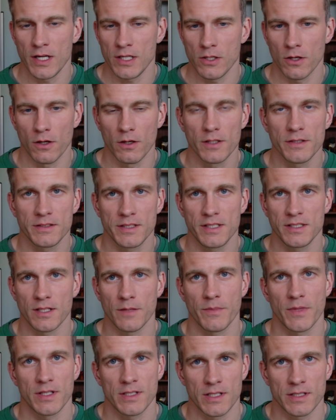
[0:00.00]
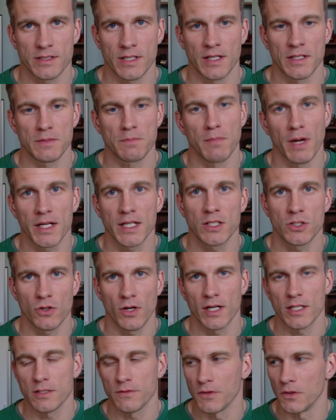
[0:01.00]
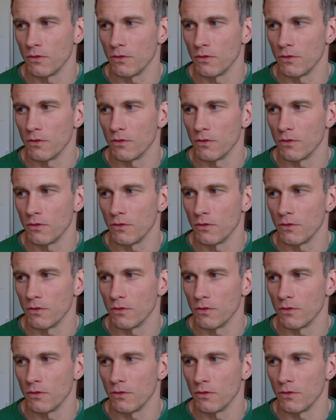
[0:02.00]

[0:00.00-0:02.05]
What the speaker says: you're going to see something that says Money Transfer